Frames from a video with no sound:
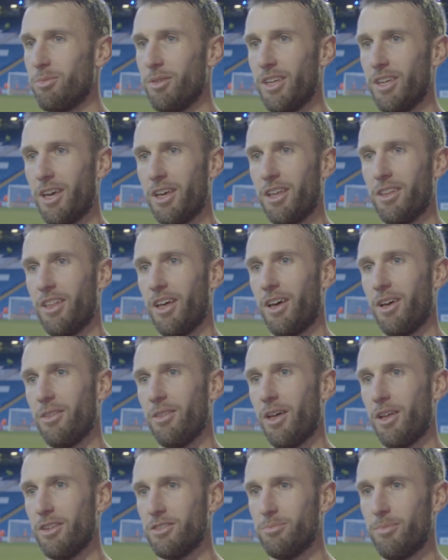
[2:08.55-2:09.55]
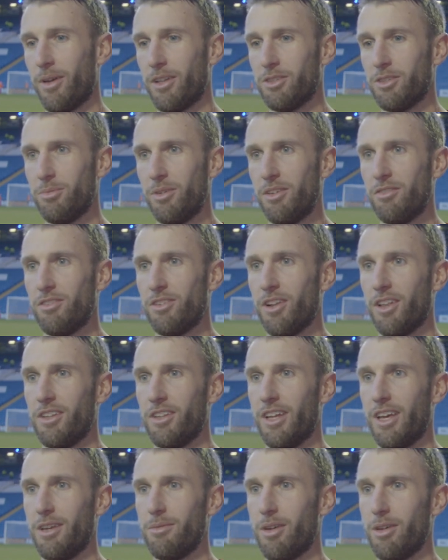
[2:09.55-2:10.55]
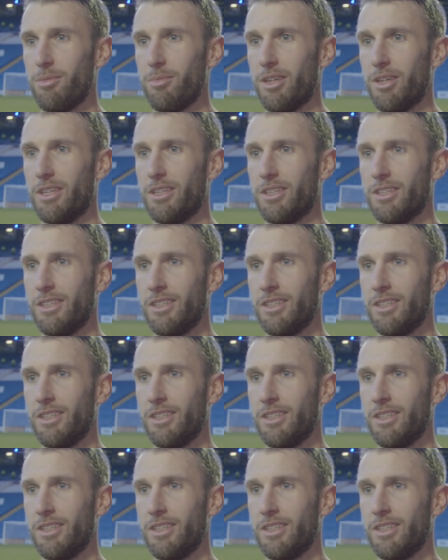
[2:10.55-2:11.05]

But yeah, that that's meant to be for another day, maybe.